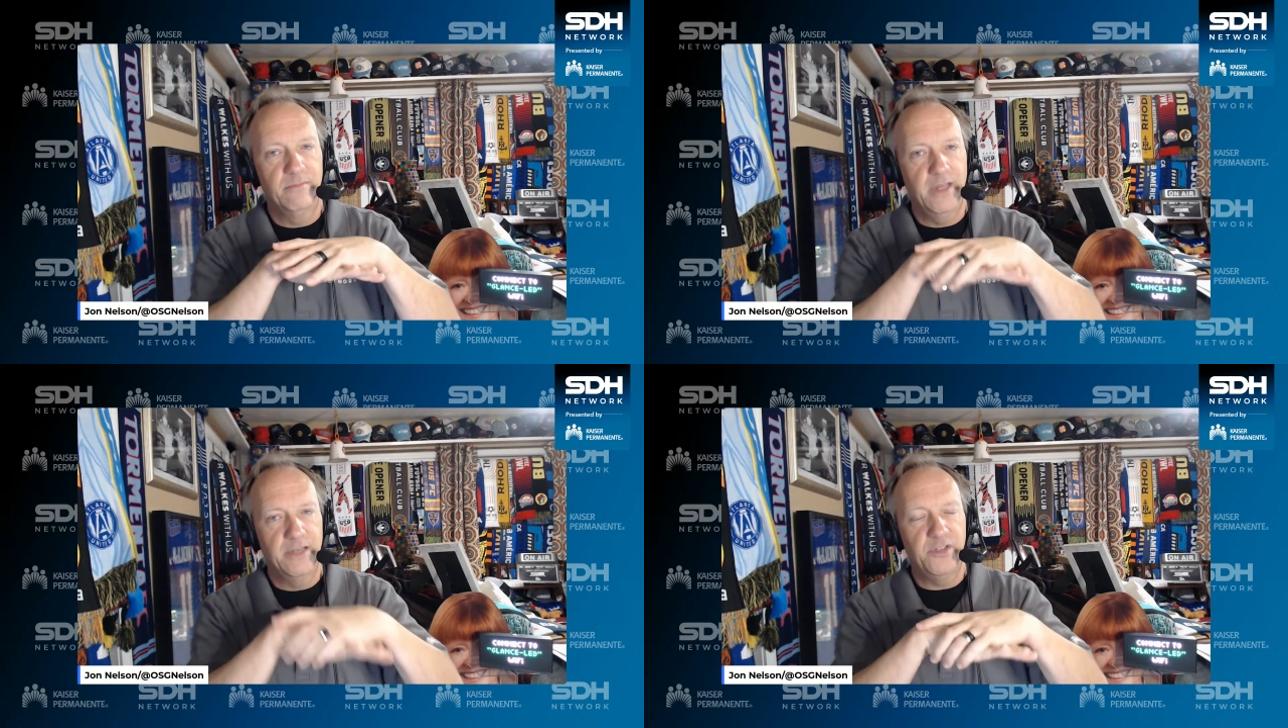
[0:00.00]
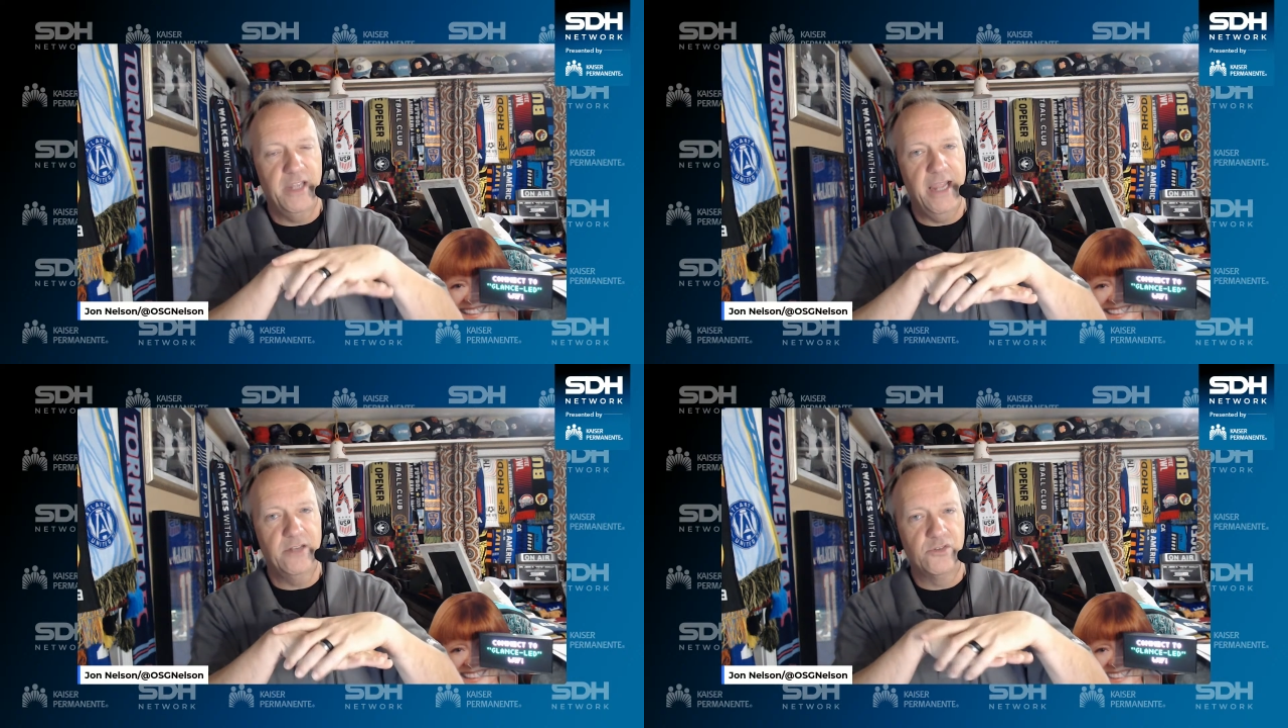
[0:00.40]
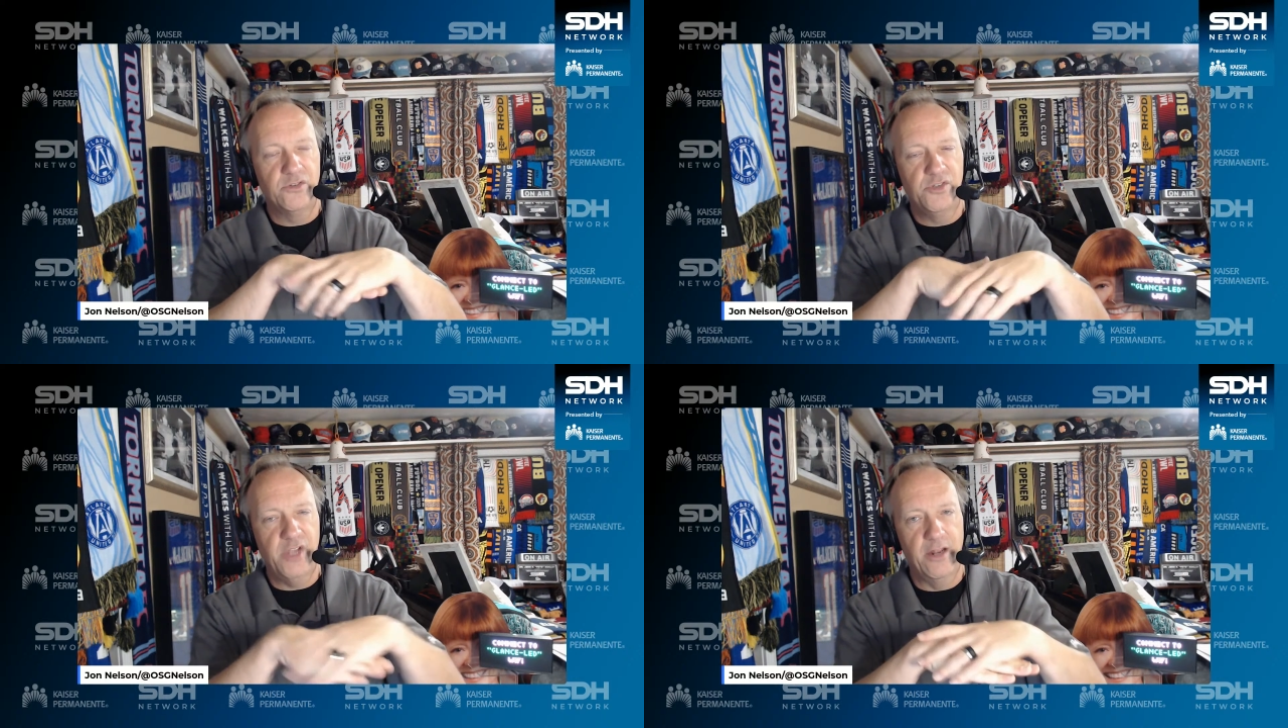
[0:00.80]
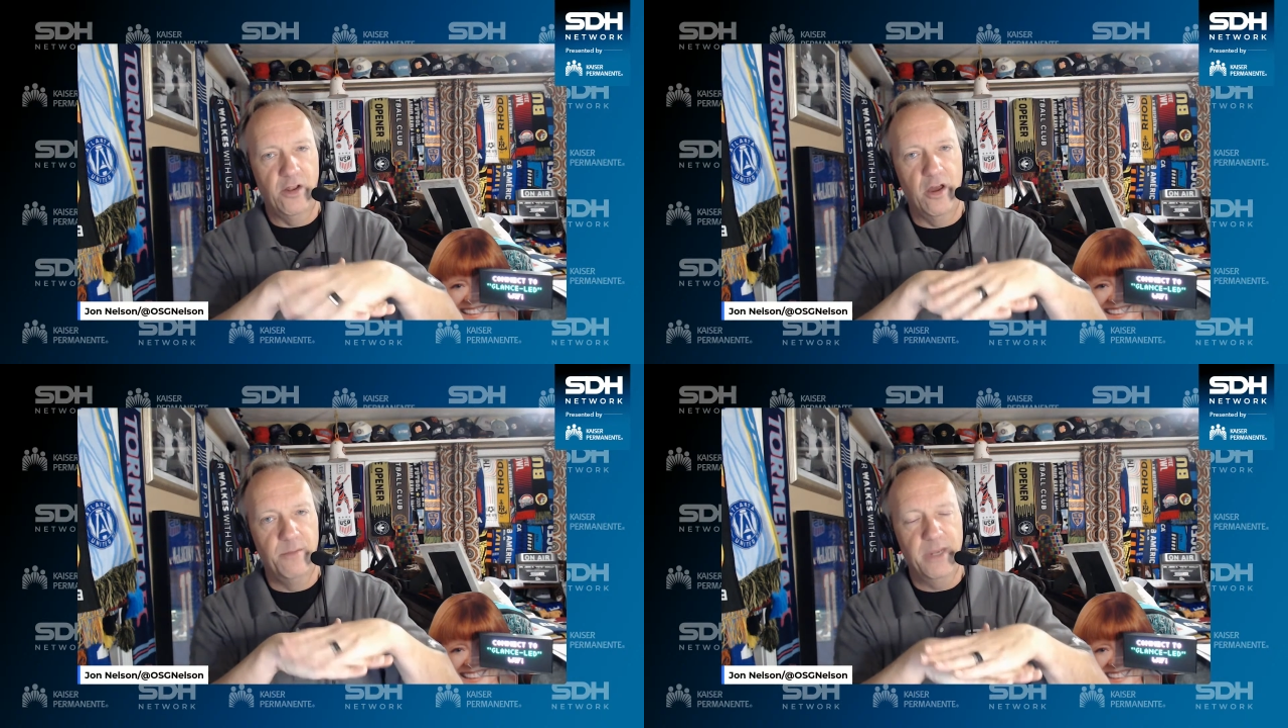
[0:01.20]
SDH channel
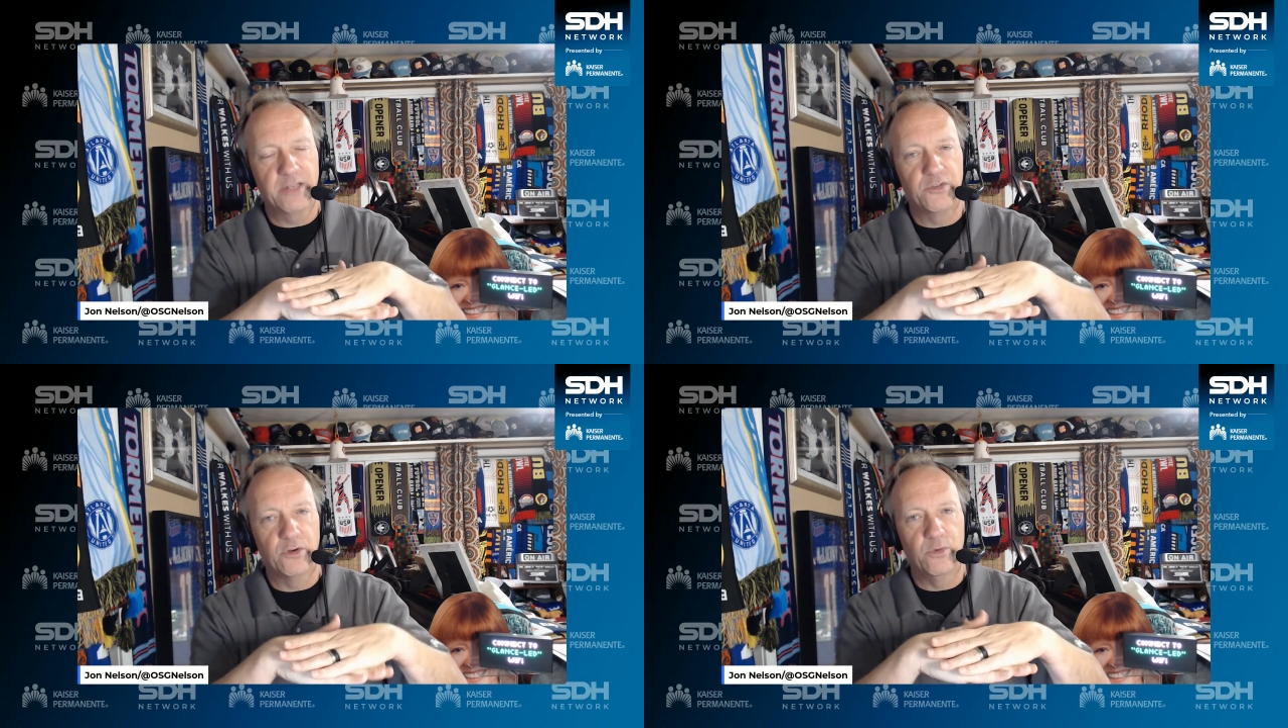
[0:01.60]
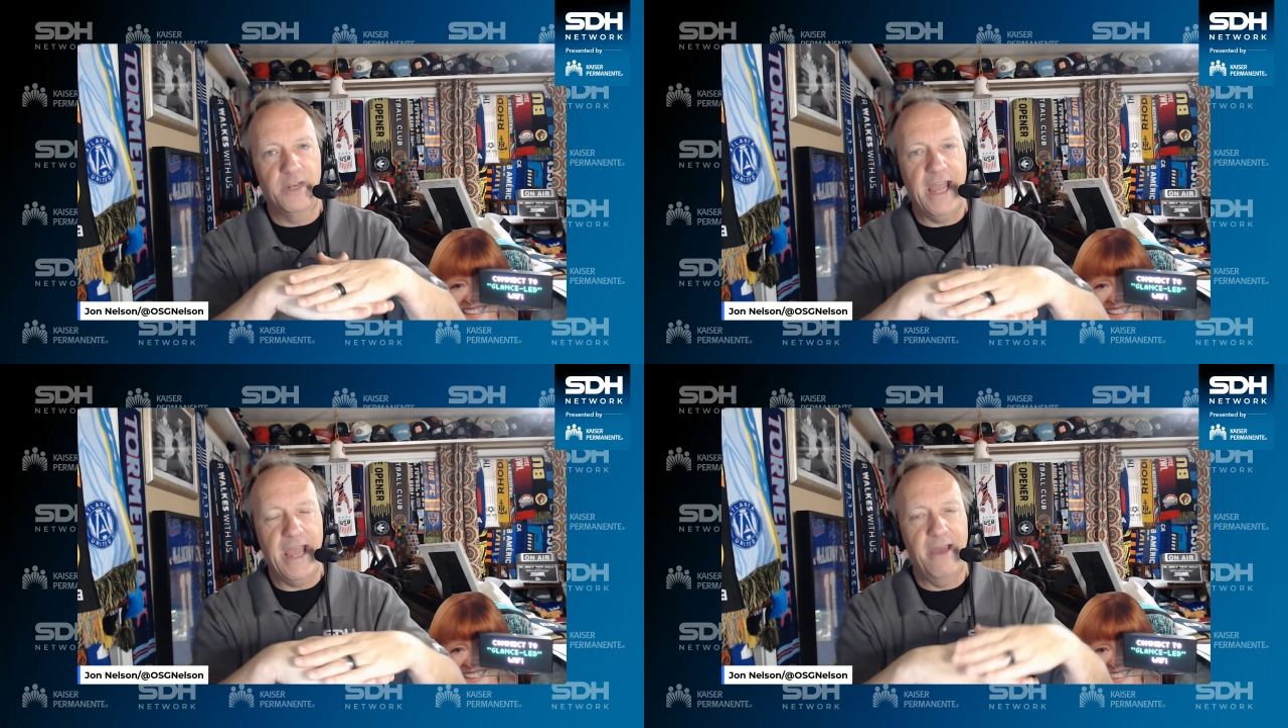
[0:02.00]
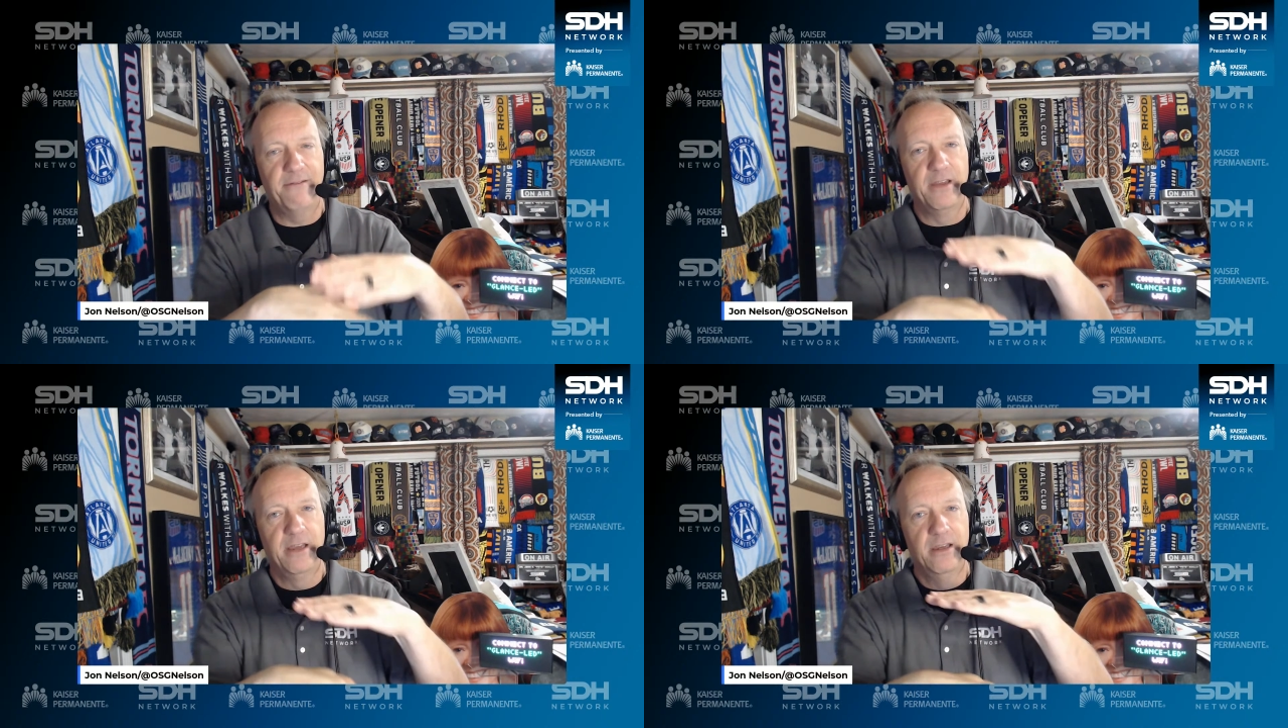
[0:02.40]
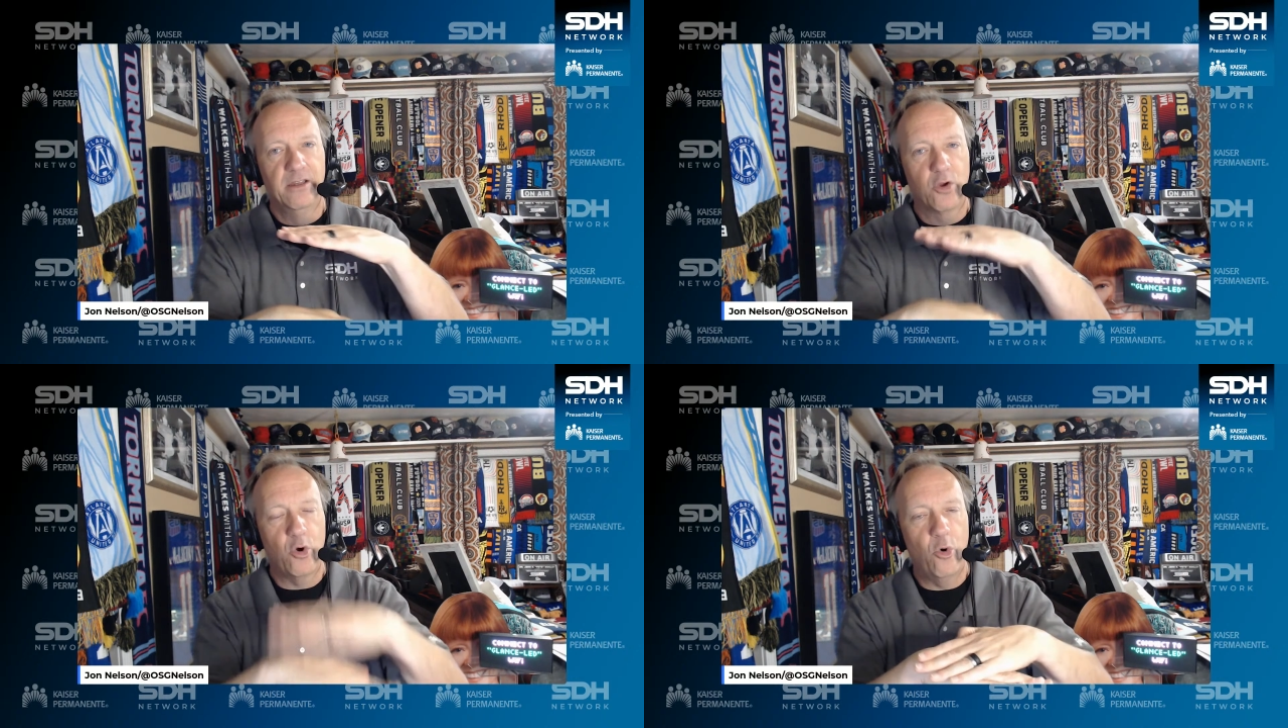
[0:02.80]
on Mixler would have
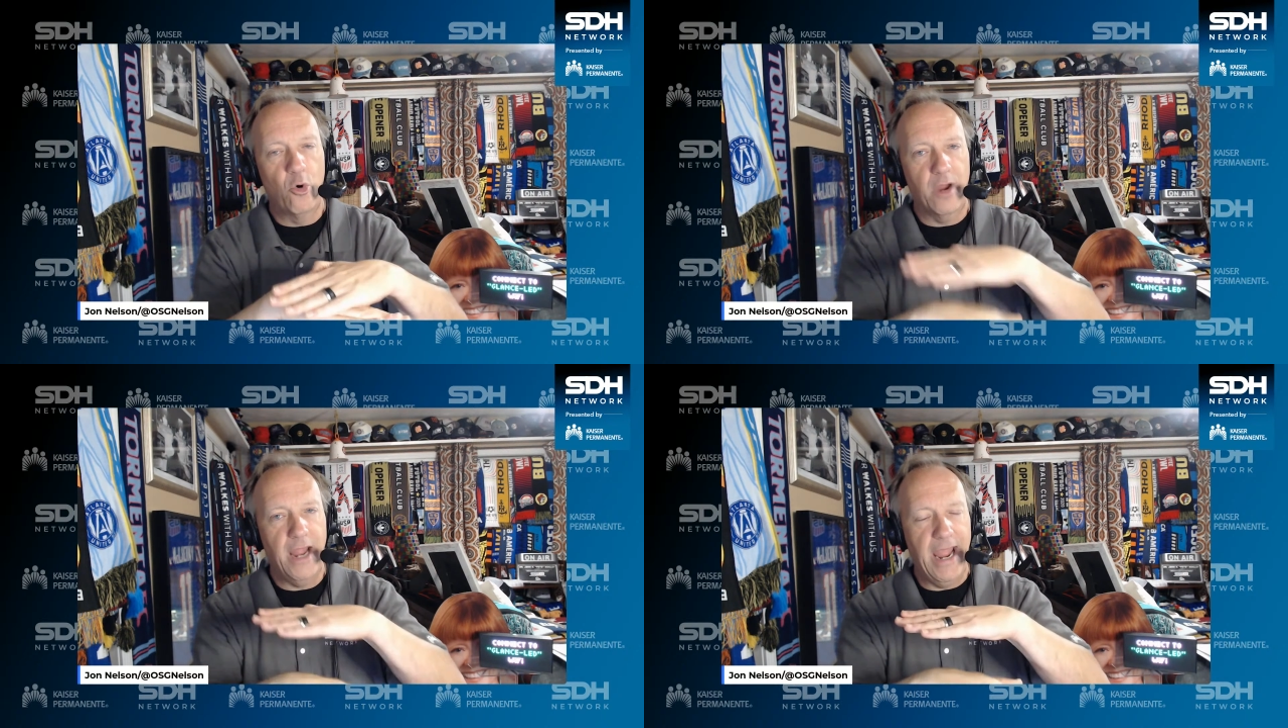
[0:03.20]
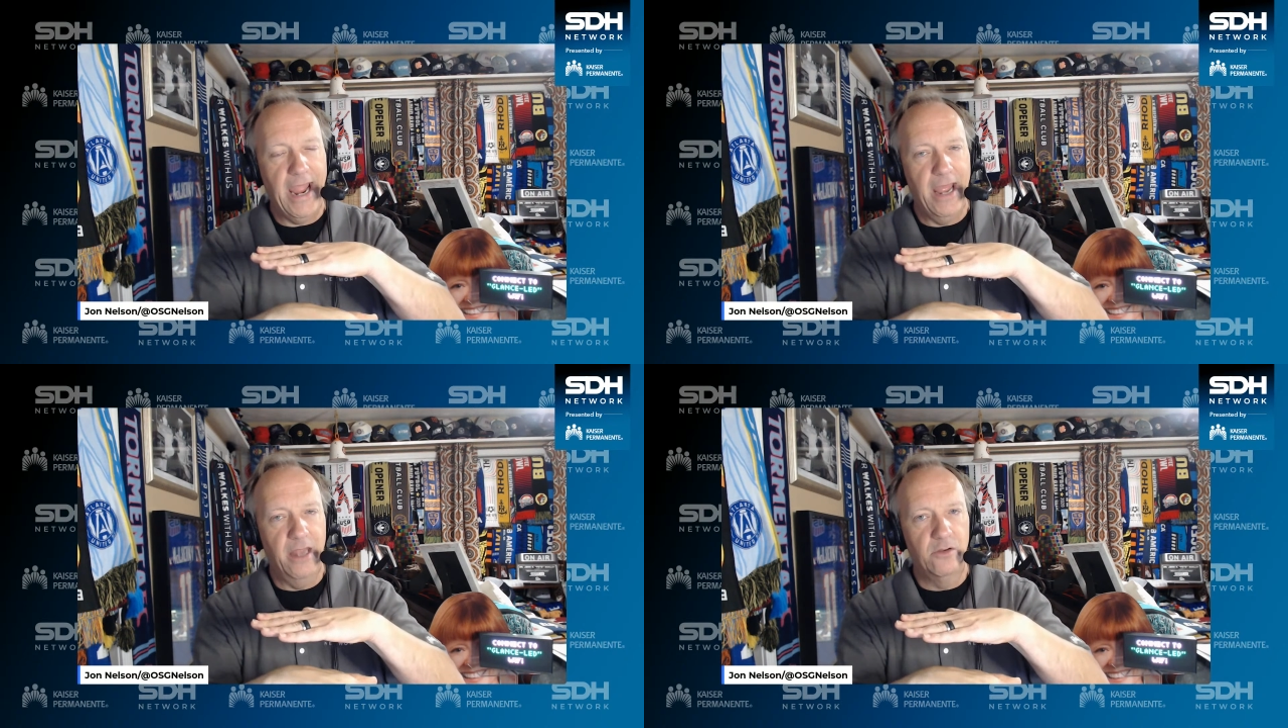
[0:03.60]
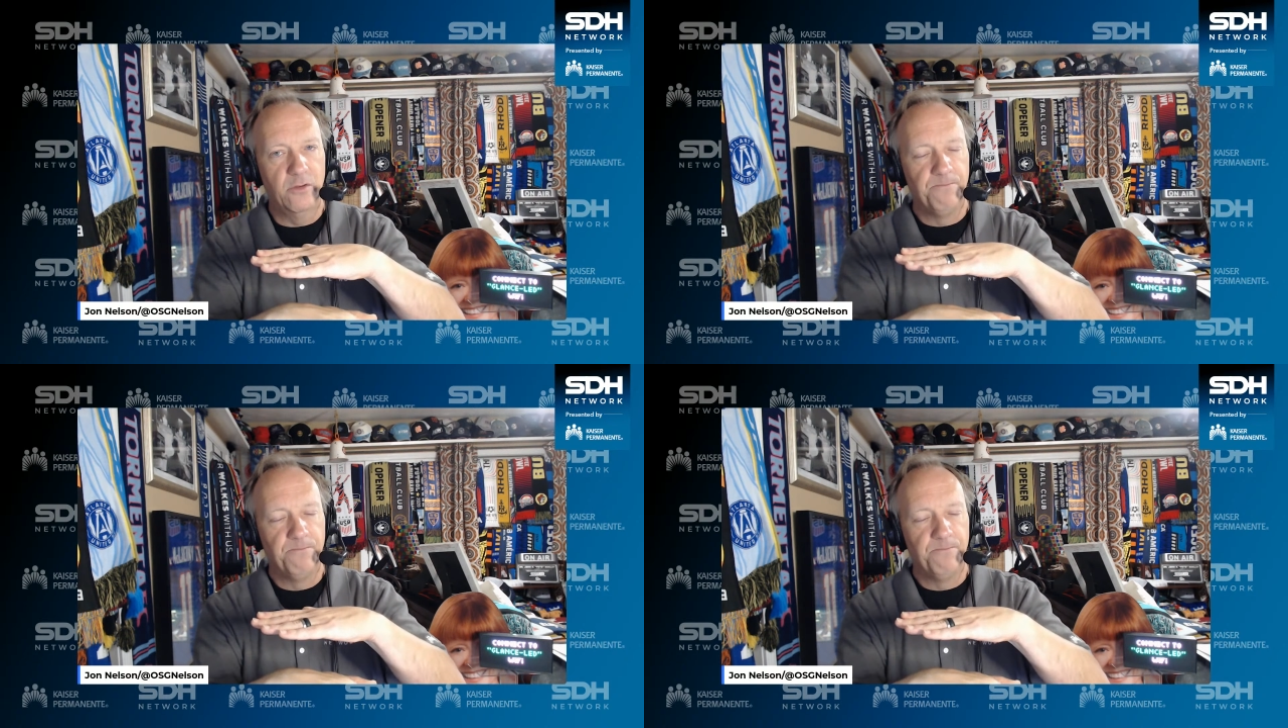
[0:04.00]
Core and